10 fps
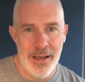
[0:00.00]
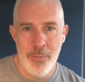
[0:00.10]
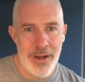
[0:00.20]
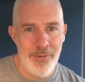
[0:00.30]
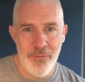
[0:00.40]
And
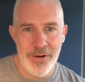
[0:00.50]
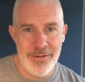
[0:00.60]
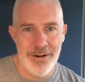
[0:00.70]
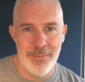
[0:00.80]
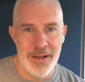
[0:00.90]
when I first
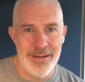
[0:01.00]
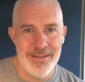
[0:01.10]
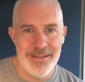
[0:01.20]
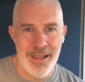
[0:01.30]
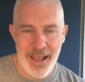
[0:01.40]
heard about
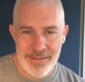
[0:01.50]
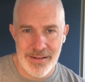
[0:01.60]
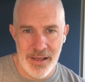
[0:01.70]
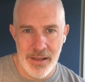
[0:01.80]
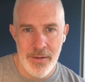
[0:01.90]

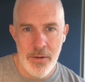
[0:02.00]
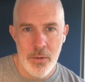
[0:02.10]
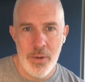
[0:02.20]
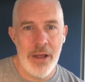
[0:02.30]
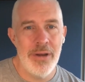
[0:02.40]
Tesla,
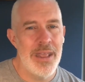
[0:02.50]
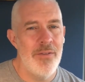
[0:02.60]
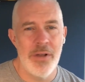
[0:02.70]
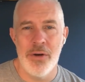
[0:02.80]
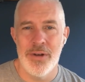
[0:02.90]
without
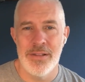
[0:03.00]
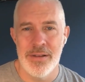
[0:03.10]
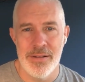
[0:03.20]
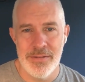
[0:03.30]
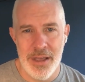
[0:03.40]
even going into
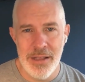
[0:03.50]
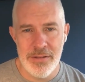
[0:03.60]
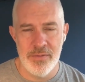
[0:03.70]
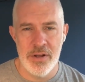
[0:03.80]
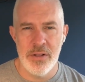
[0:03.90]
the science
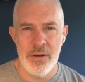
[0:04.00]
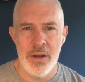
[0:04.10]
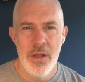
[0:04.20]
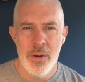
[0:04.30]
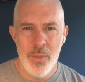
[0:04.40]
of it, I
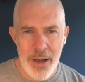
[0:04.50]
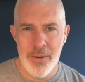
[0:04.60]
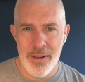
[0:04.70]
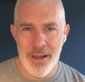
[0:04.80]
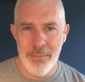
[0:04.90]
thought,
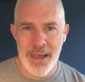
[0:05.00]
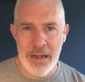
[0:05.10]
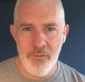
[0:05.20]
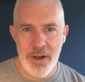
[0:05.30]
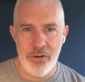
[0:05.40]
wow, a
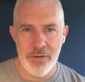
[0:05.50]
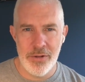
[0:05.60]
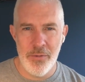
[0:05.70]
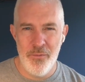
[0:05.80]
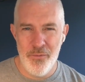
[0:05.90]
manufacturer's
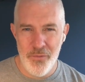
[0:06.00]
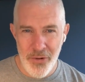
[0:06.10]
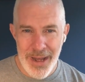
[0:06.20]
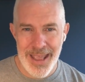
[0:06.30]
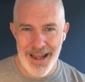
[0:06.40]
going
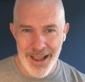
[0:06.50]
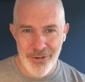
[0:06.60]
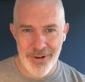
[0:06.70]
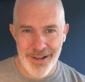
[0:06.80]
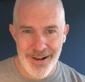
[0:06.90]
fully
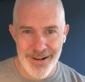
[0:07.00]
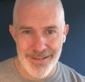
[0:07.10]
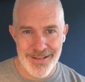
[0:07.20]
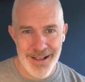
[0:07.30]
electric cars.